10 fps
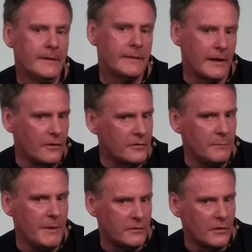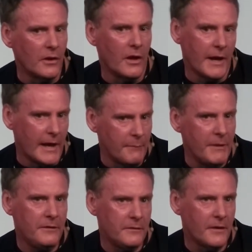That usually makes you a lot of
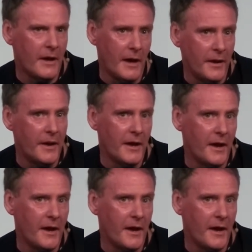enemies. And